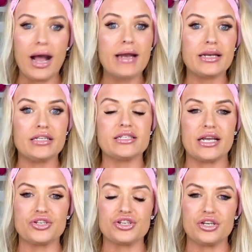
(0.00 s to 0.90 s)
I had an
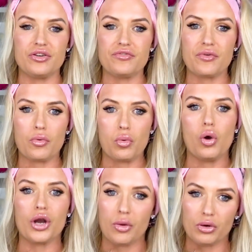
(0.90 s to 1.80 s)
intention of
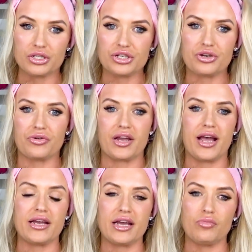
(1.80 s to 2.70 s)
what I wanted to
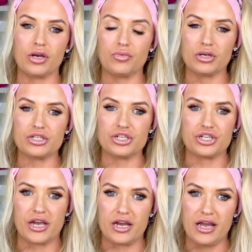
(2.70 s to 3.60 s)
create and what I wanted to
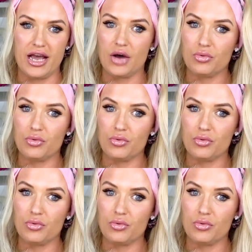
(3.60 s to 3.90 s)
share and